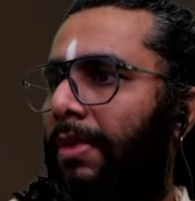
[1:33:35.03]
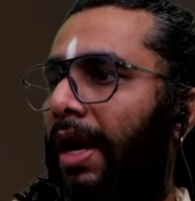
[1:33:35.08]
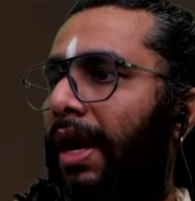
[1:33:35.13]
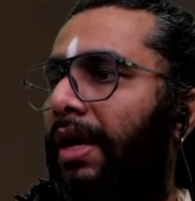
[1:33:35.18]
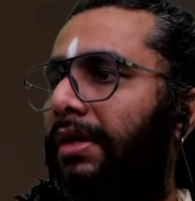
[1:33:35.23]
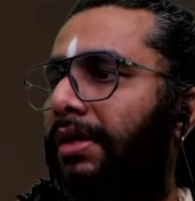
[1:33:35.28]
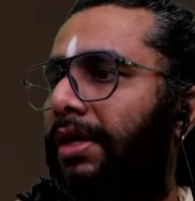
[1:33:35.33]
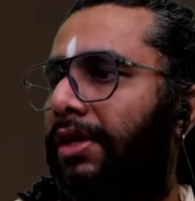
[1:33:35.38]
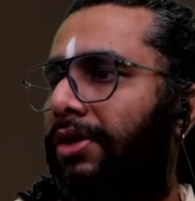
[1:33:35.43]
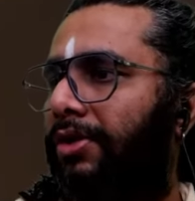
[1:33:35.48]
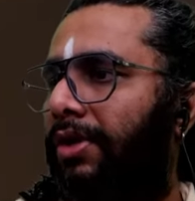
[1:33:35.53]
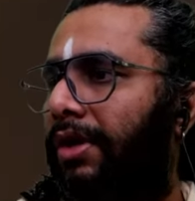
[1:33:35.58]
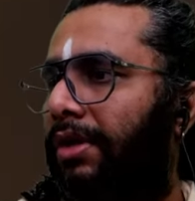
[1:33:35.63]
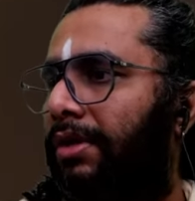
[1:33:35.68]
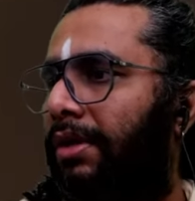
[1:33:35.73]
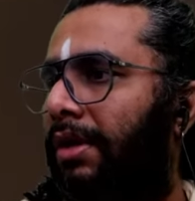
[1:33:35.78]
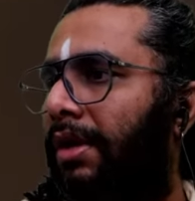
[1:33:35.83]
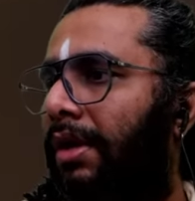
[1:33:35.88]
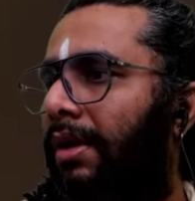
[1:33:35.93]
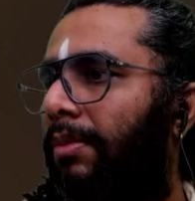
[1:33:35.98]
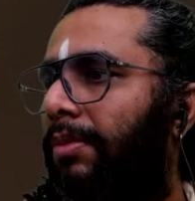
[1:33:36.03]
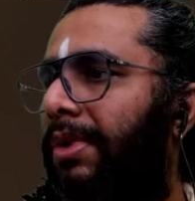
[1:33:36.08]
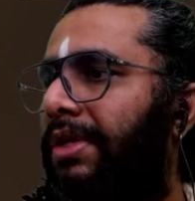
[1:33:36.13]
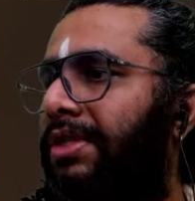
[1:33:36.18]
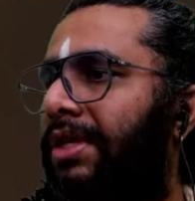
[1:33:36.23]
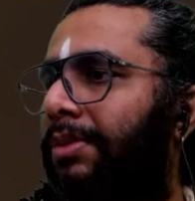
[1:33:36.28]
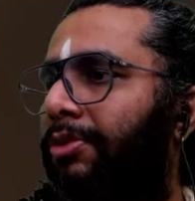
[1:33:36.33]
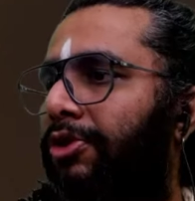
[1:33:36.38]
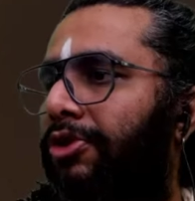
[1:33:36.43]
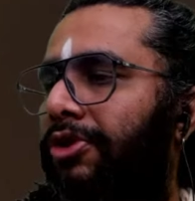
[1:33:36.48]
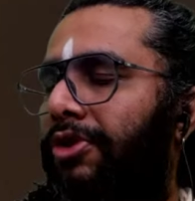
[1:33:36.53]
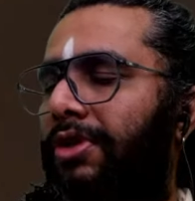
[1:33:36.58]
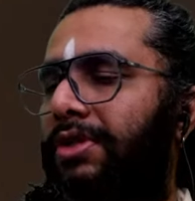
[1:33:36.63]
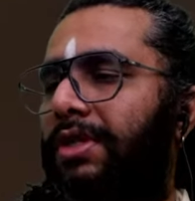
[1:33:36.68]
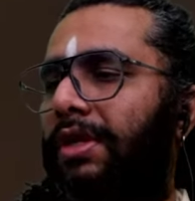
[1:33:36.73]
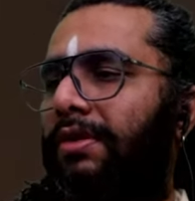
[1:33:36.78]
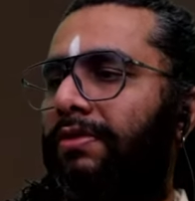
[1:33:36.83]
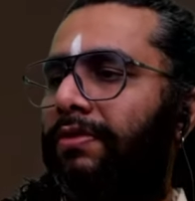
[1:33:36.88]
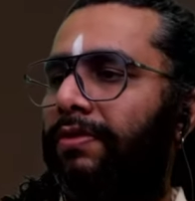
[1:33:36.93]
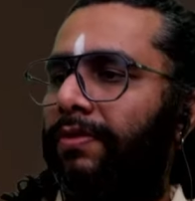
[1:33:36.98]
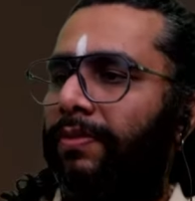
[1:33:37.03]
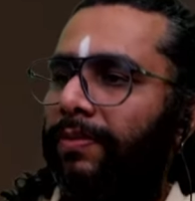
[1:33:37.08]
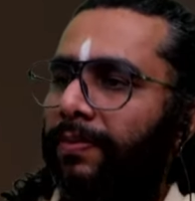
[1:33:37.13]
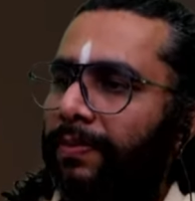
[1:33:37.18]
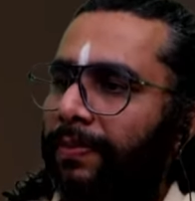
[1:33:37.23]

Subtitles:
Ah, there you are. Please unmute yourself.